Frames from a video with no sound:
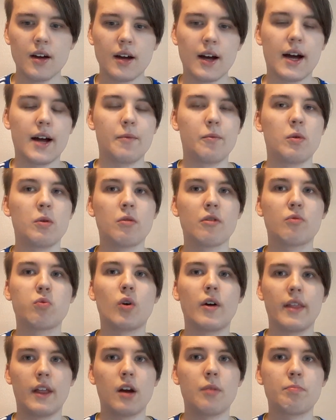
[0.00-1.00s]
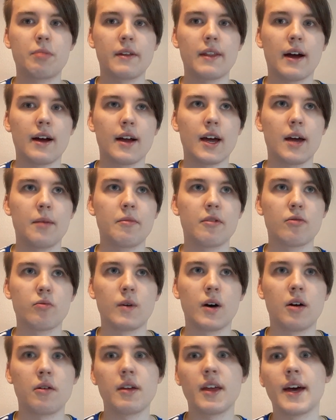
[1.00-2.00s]
And we was 1-0 up in that game as
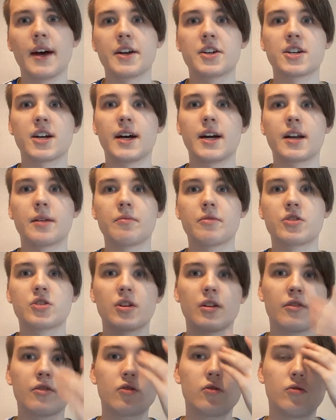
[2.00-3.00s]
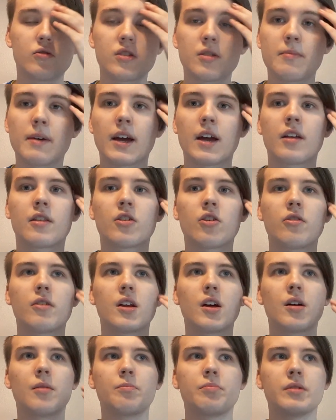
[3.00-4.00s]
well. Yeah, Che Adams should have scored to make it
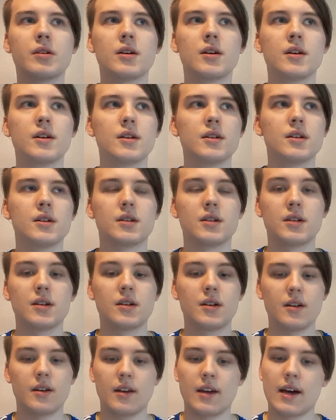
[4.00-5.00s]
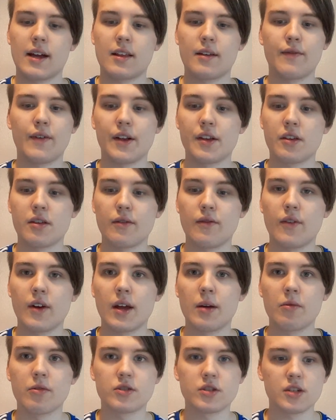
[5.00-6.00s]
2-0, but yeah,
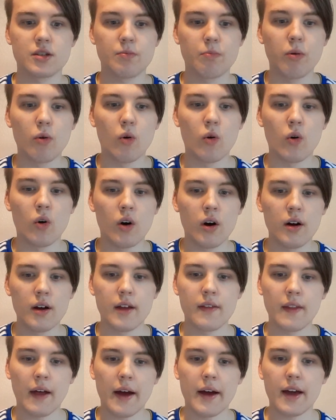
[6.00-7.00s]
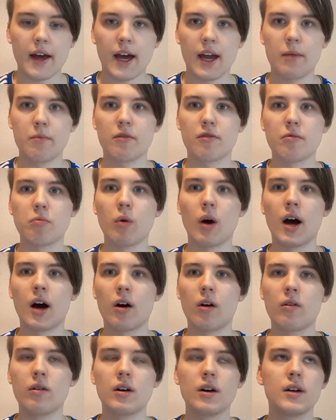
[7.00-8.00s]
defensively was just poor in that game as
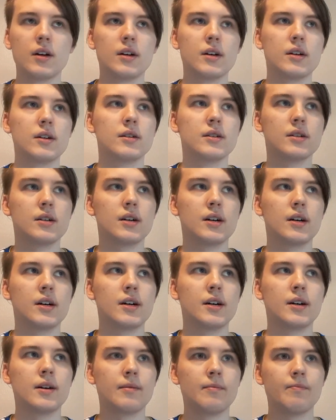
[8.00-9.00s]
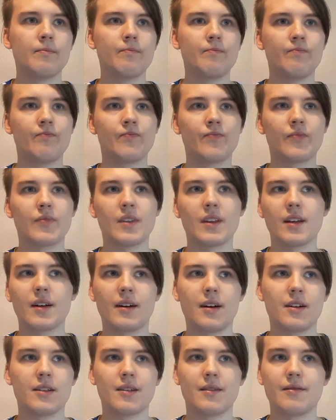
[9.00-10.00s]
well.
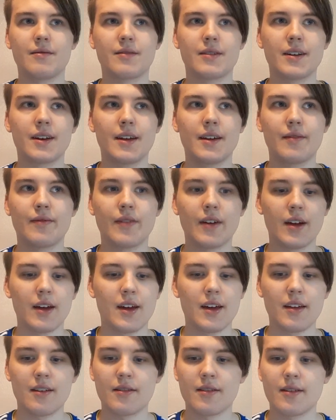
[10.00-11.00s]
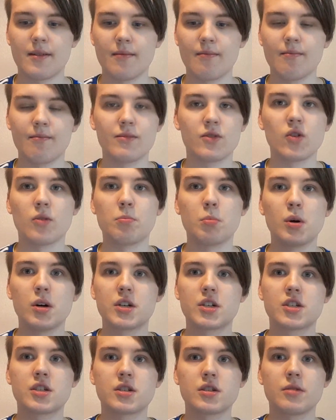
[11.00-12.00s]
I don't really think he's done
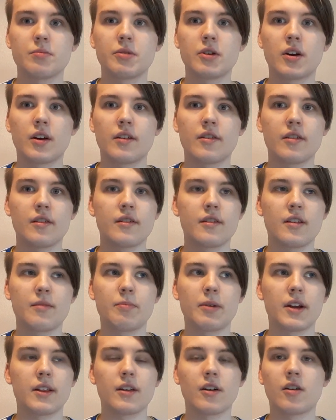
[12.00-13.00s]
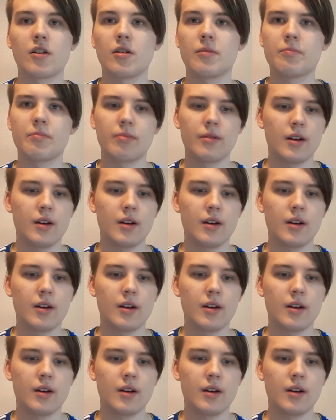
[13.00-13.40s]
much, to be honest, since he's been at the club.